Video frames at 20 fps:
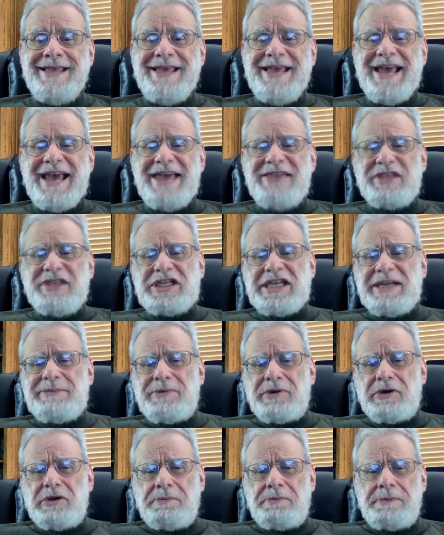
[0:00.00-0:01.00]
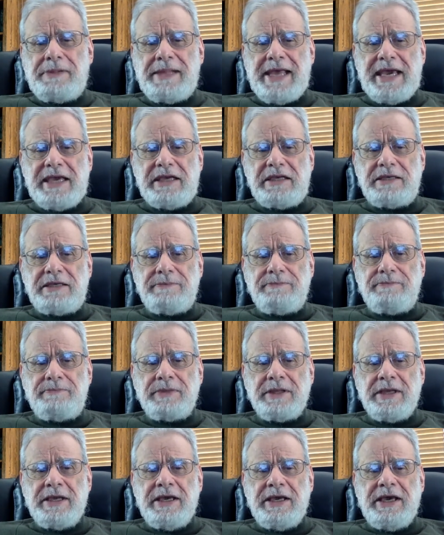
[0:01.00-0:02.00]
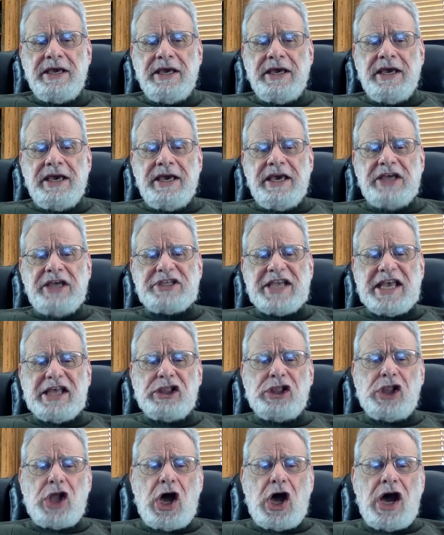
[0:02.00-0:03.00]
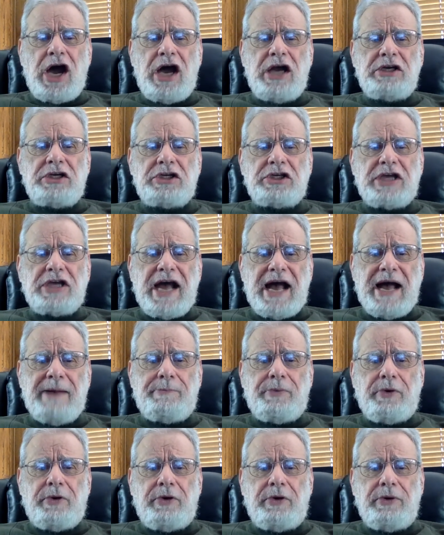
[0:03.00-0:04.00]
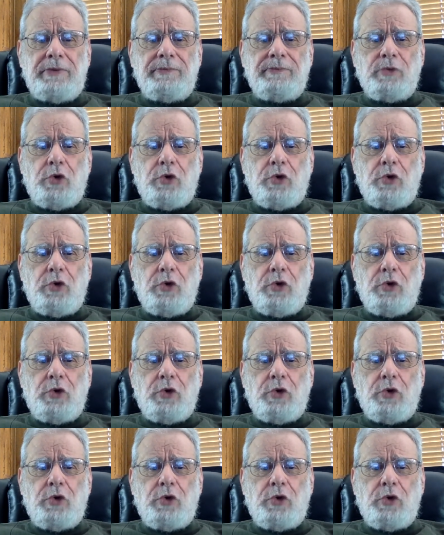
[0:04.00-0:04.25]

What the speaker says: And the typical plate is a large copper